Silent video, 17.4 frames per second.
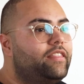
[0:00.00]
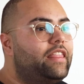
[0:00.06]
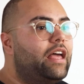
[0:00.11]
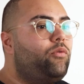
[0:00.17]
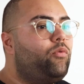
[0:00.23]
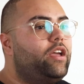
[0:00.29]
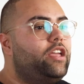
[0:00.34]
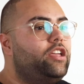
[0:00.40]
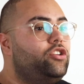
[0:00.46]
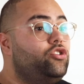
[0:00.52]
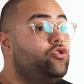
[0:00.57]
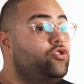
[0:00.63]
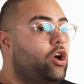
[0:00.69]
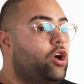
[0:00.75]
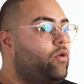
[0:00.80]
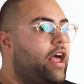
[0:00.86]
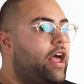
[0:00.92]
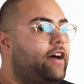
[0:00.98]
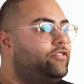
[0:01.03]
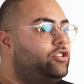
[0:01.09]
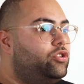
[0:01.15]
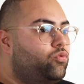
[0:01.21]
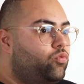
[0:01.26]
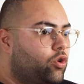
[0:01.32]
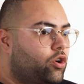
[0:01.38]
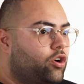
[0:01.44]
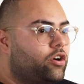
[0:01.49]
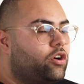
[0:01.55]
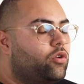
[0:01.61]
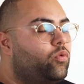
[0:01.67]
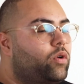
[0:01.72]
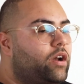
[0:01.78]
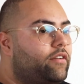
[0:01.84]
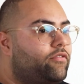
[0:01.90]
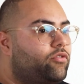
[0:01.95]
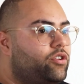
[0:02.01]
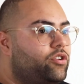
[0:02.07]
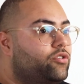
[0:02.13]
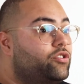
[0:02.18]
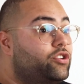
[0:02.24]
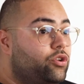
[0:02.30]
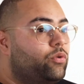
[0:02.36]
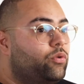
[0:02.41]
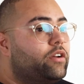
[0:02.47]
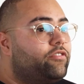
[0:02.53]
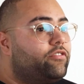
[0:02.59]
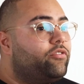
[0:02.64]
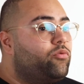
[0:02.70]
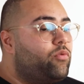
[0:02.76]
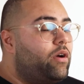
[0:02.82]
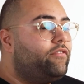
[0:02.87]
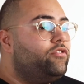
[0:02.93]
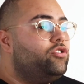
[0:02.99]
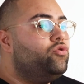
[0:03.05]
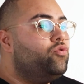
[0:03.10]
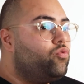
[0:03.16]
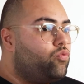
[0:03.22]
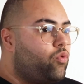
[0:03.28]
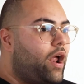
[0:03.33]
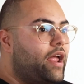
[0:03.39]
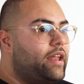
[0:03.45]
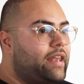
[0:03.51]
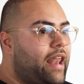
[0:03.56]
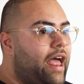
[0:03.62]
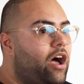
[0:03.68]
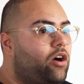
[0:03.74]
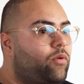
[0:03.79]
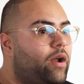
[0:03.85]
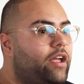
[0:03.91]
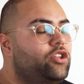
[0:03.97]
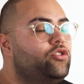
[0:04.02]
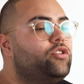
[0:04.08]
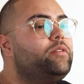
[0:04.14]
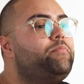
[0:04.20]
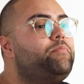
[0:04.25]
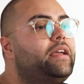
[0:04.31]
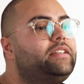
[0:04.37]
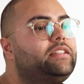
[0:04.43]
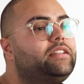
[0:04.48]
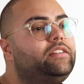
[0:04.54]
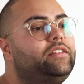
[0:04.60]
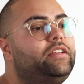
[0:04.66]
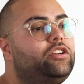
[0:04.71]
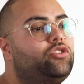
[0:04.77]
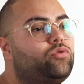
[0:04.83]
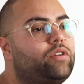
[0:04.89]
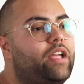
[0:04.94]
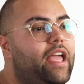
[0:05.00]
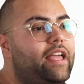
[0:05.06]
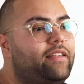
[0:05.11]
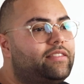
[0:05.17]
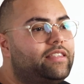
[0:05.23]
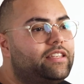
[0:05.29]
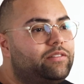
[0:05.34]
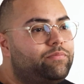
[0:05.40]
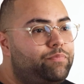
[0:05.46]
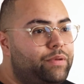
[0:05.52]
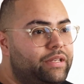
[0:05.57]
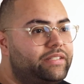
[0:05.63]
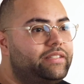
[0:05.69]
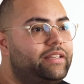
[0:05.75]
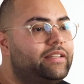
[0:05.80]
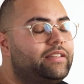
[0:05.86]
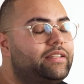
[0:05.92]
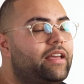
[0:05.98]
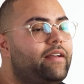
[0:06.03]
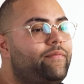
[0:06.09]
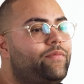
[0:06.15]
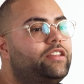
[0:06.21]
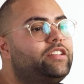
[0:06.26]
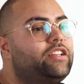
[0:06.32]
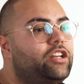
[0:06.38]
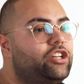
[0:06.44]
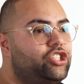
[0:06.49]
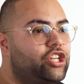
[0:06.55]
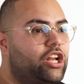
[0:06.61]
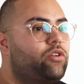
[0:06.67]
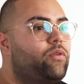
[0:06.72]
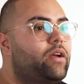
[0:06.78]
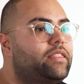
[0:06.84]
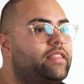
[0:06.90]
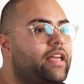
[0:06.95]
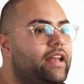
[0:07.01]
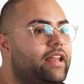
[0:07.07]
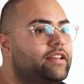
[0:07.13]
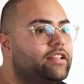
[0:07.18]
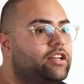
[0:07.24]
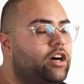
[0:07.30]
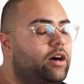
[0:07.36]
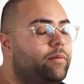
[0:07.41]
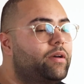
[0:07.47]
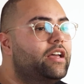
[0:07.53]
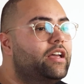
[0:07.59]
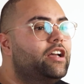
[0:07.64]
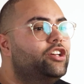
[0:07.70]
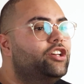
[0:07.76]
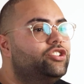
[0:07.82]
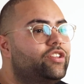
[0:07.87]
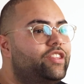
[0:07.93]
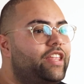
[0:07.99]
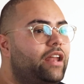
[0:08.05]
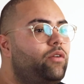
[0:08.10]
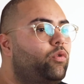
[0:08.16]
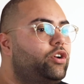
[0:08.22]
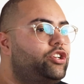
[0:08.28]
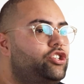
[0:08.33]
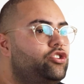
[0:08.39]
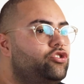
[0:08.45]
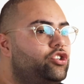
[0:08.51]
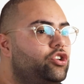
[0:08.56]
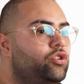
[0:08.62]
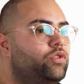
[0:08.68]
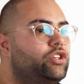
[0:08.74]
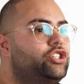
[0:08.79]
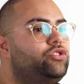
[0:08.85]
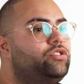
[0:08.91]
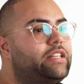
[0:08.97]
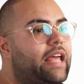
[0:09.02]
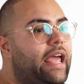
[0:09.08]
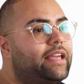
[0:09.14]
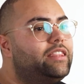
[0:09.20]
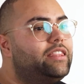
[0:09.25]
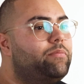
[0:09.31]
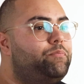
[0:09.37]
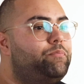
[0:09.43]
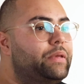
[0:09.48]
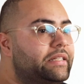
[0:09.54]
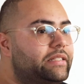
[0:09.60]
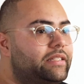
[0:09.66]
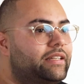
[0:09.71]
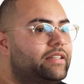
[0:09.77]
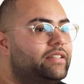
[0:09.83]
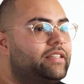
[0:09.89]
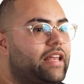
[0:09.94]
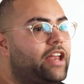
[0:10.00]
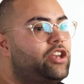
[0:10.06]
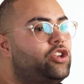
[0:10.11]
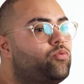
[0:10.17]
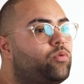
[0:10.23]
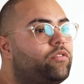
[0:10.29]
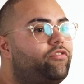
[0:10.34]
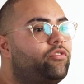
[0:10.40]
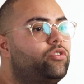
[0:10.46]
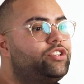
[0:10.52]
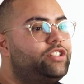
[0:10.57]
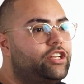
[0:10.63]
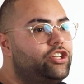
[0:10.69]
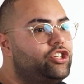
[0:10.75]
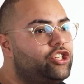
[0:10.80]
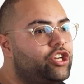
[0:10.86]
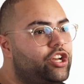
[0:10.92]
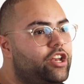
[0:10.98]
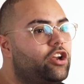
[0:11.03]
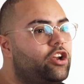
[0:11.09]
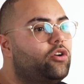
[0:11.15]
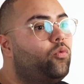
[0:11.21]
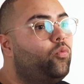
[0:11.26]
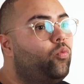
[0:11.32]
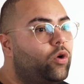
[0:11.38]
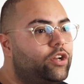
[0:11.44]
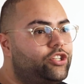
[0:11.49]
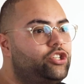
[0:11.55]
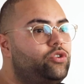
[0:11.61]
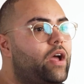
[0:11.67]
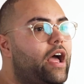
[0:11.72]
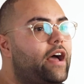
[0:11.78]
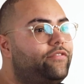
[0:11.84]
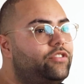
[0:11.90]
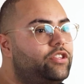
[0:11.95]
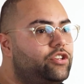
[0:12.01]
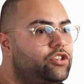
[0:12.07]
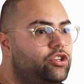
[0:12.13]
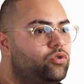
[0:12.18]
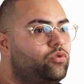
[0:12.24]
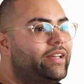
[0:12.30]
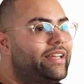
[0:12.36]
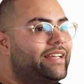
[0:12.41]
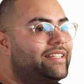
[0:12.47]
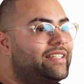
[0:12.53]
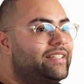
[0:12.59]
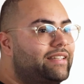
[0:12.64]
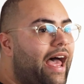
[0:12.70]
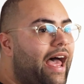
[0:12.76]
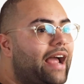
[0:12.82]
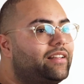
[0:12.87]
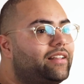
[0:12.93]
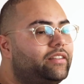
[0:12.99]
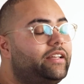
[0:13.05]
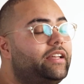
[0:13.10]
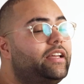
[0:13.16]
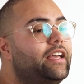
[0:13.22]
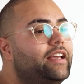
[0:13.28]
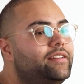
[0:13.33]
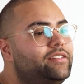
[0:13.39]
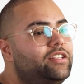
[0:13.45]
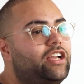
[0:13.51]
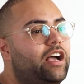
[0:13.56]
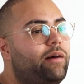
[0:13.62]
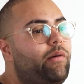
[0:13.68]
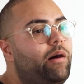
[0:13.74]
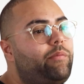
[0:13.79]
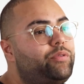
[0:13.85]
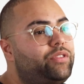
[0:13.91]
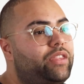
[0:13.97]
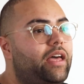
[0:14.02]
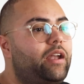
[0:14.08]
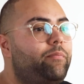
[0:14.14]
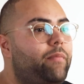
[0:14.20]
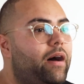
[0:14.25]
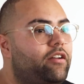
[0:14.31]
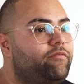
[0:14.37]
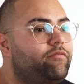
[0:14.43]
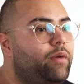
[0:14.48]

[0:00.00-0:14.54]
that way you don't have to work or whatever you're doing for revenue right now, right? You can basically create this business that's gonna generate that income. So then what you do is you take the business and you reverse engineer what you have to do exactly to come up with that amount